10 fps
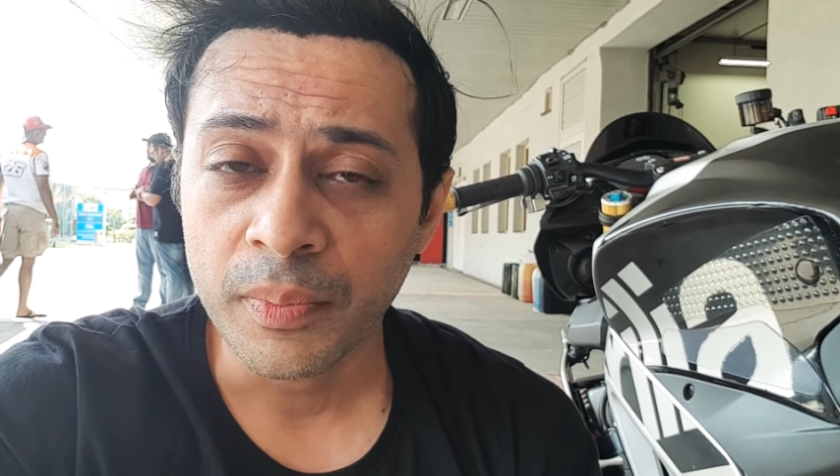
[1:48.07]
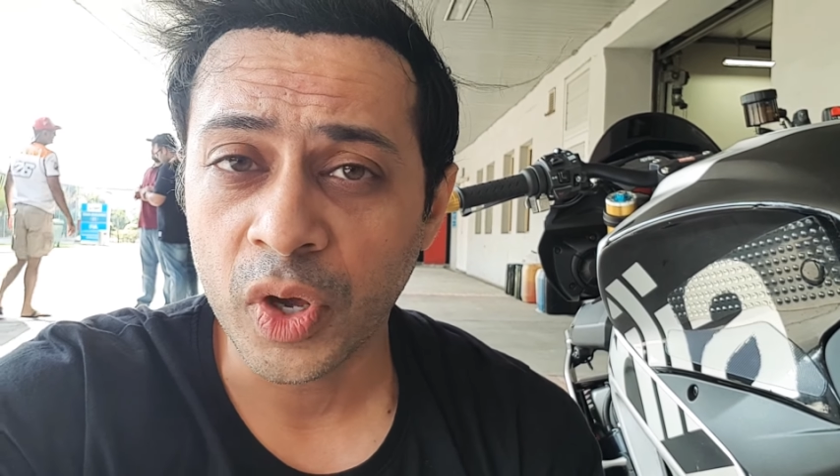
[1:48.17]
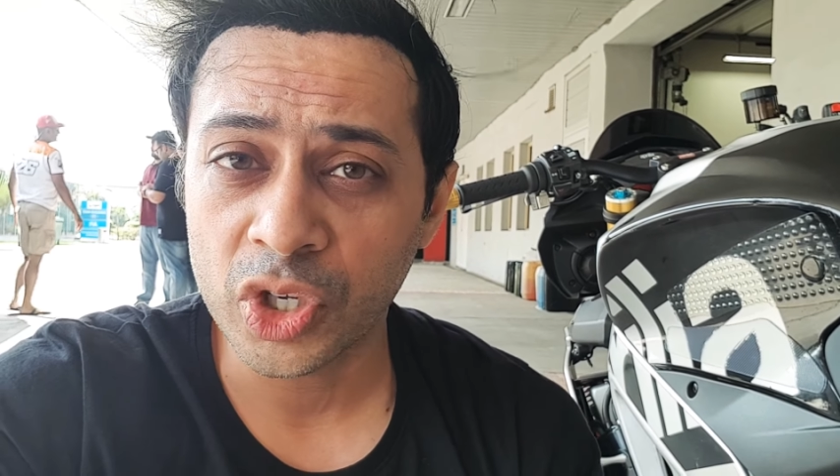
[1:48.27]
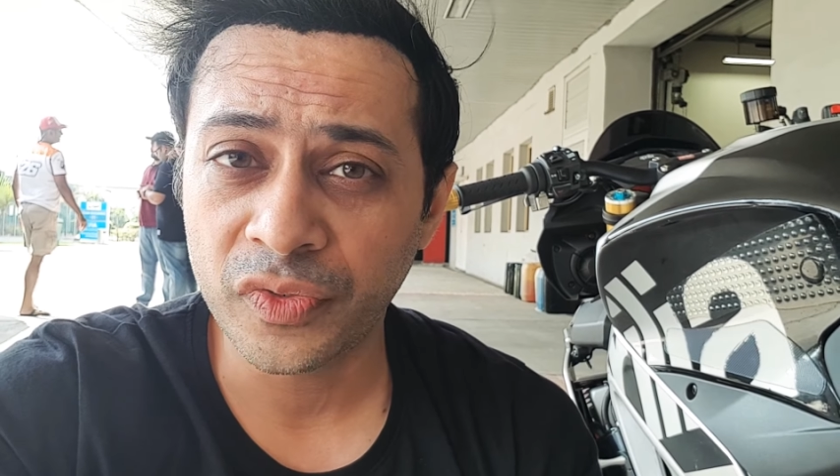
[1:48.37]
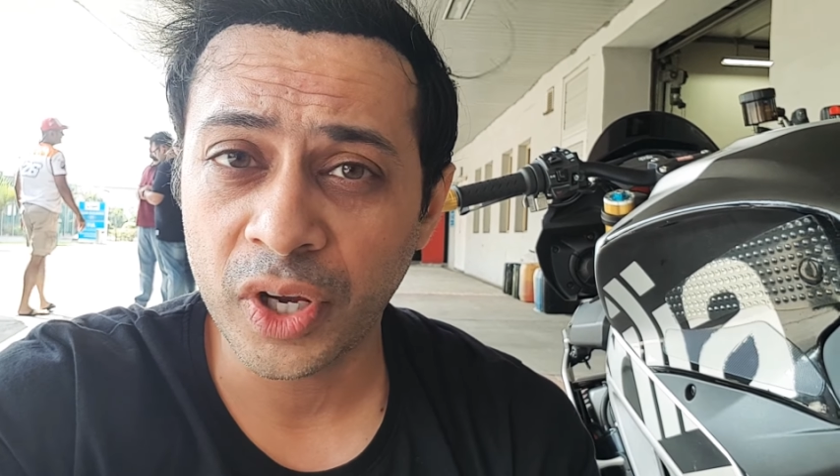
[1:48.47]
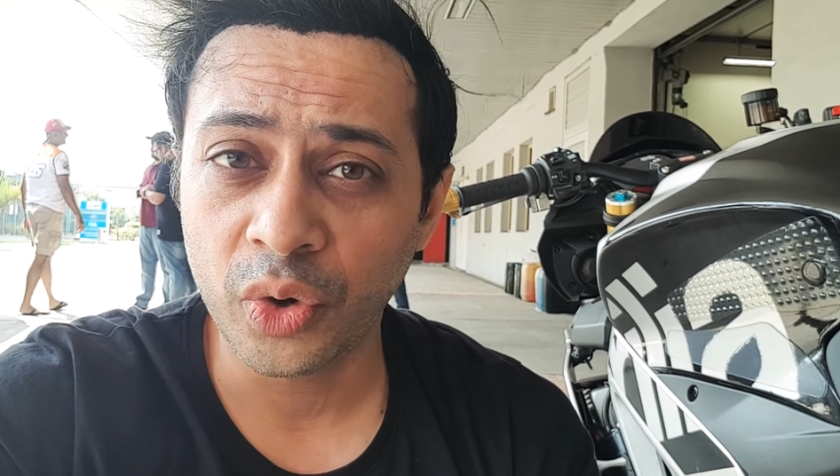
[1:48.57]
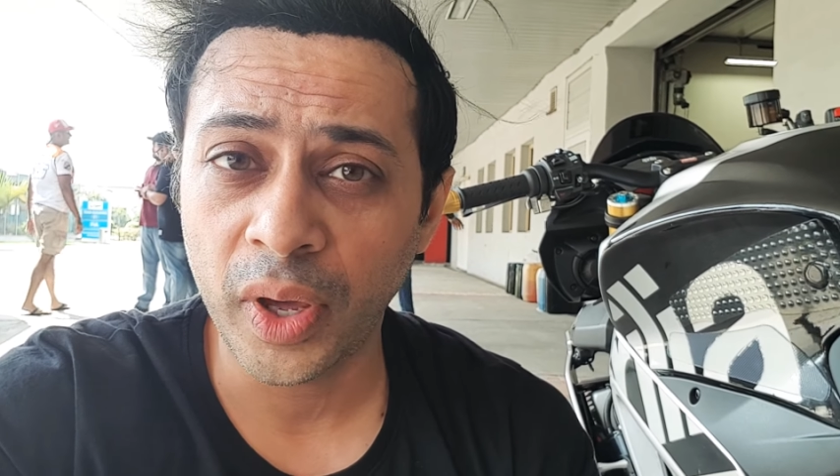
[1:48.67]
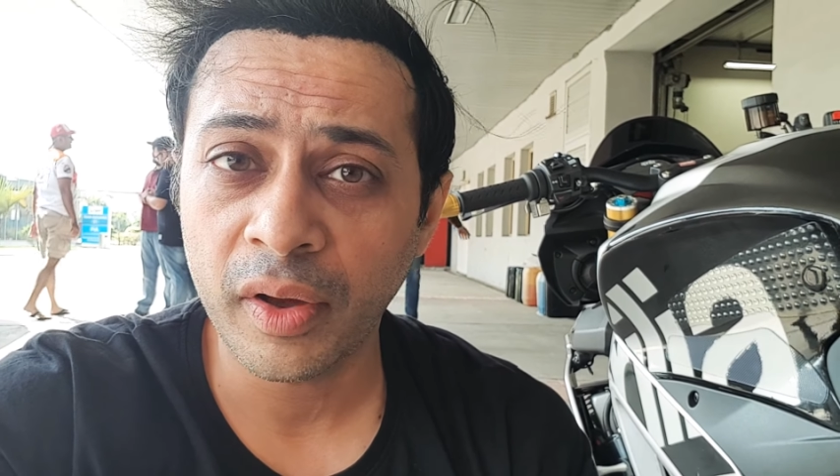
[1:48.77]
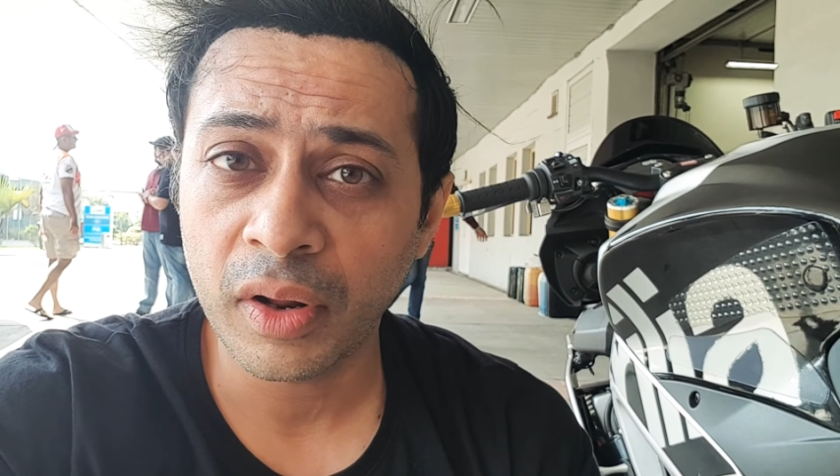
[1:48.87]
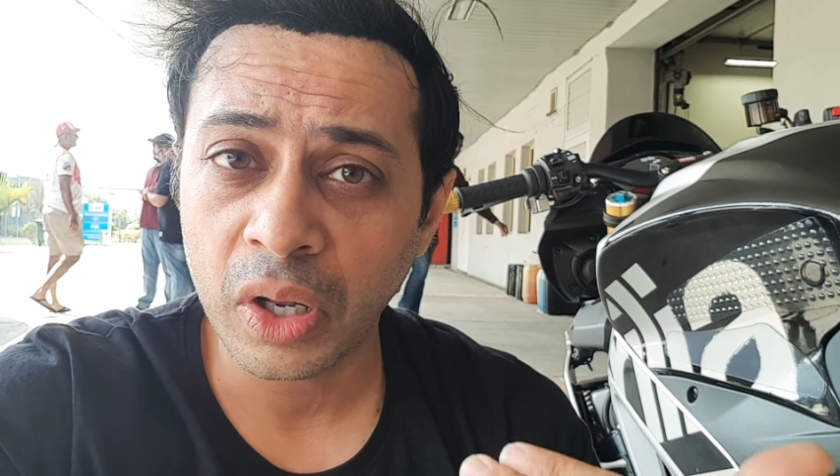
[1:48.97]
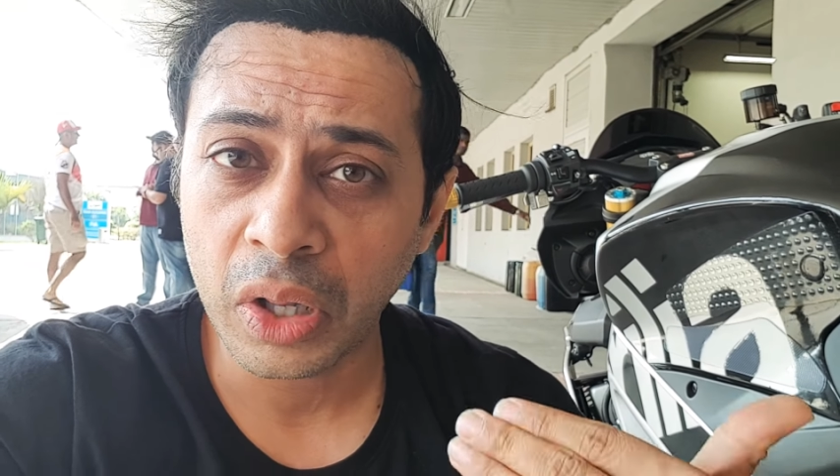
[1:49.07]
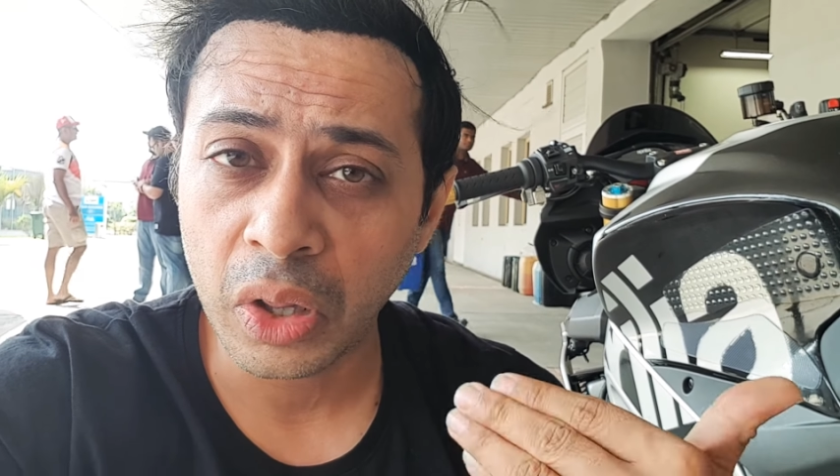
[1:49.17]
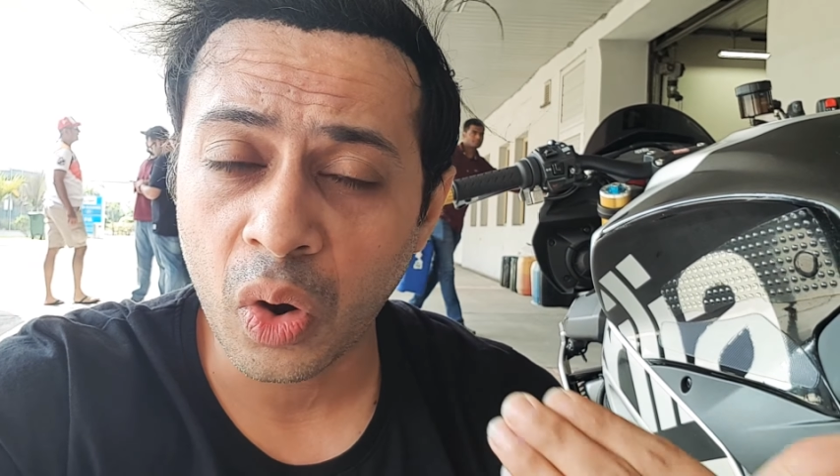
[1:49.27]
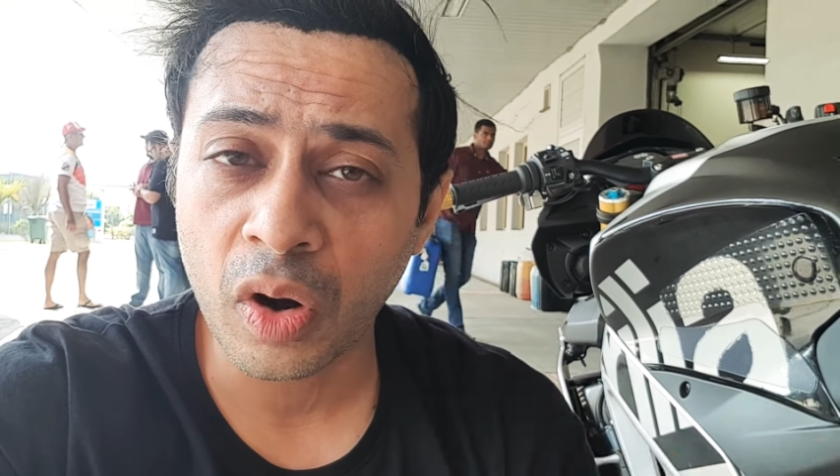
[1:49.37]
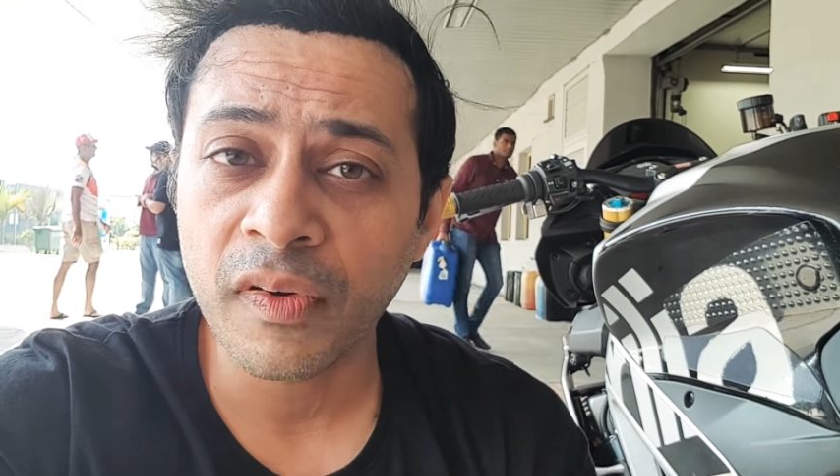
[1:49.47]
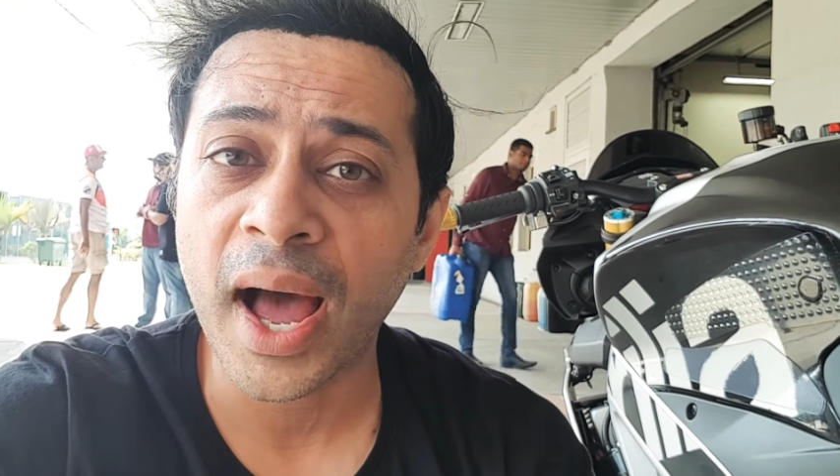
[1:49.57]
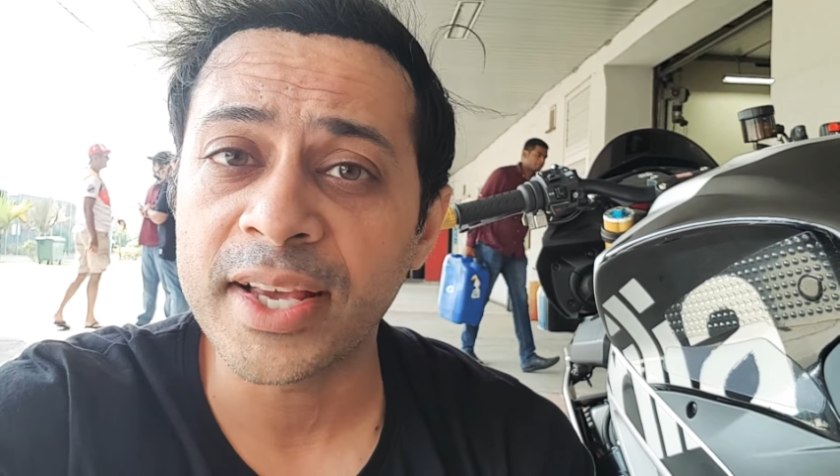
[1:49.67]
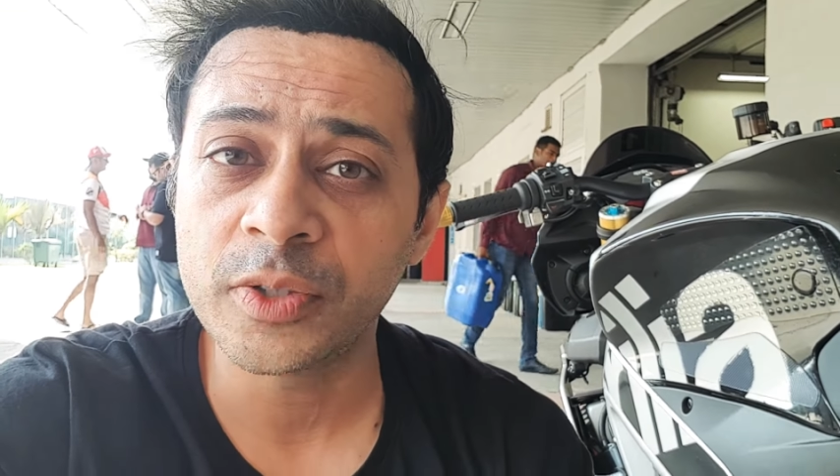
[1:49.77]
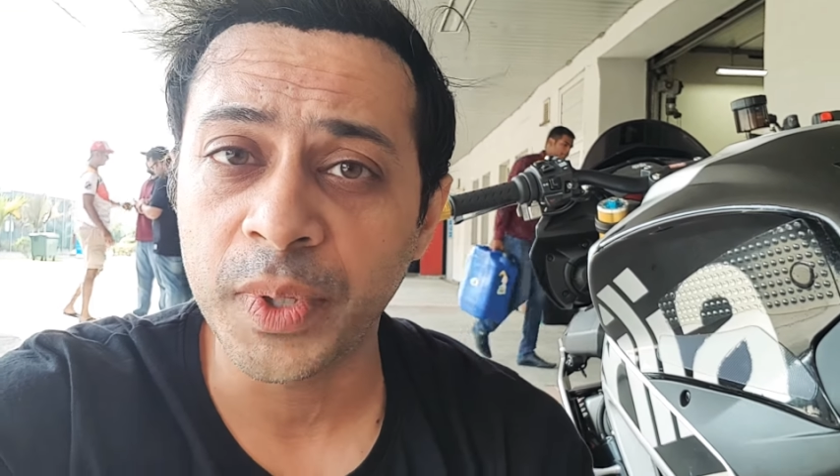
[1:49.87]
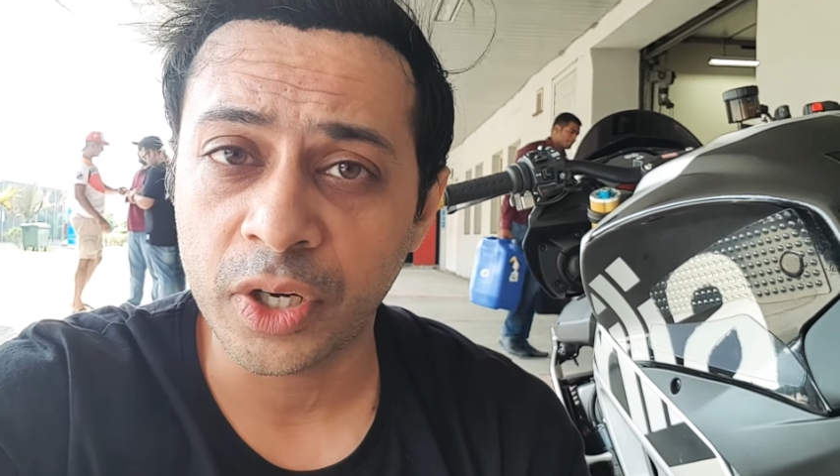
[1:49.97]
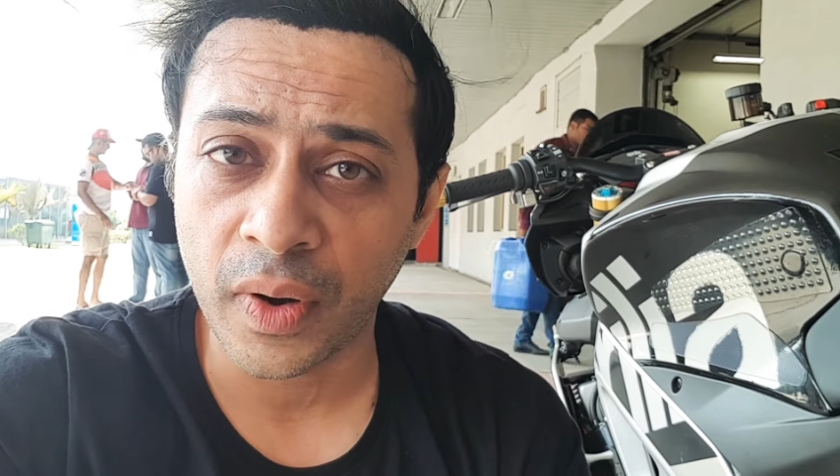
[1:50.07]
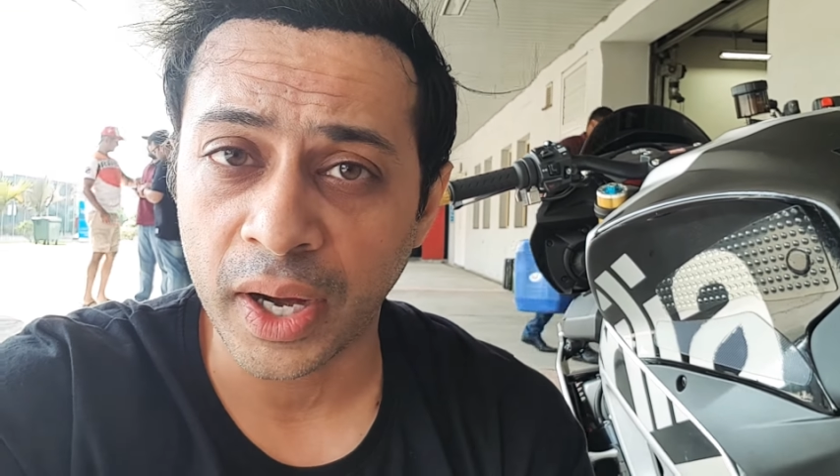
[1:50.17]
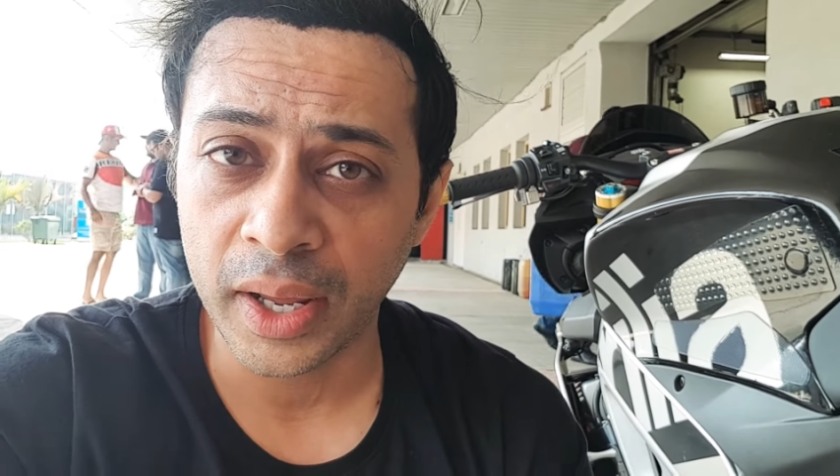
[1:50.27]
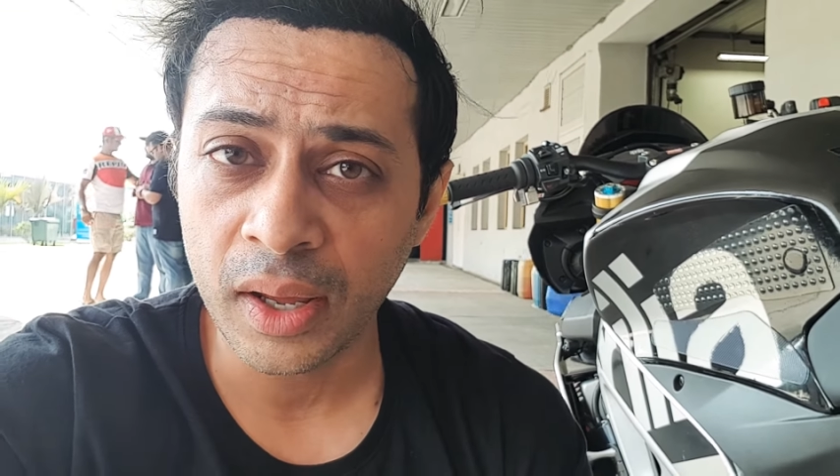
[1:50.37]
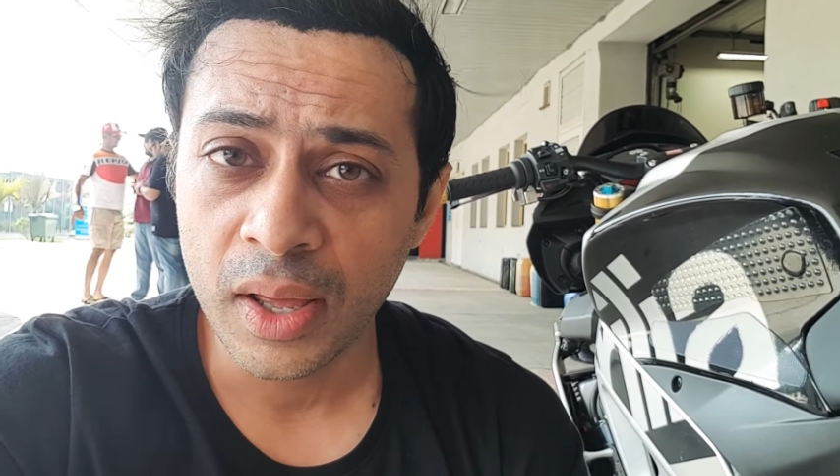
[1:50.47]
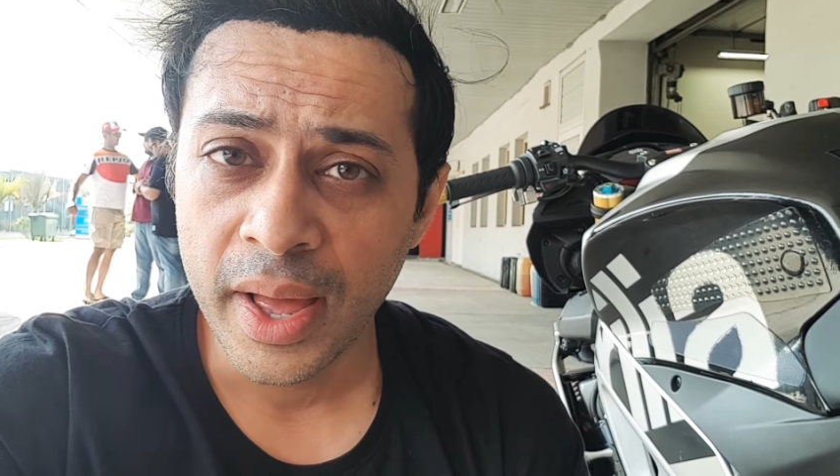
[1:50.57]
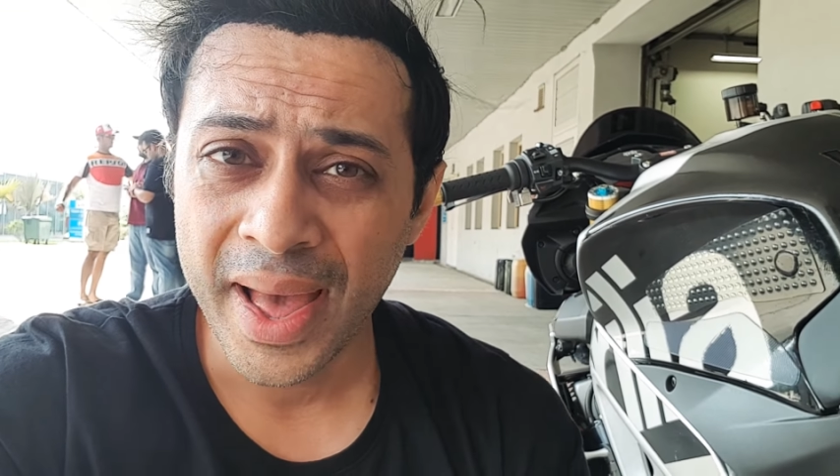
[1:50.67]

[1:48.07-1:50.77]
because we are doing a lot of high speed riding,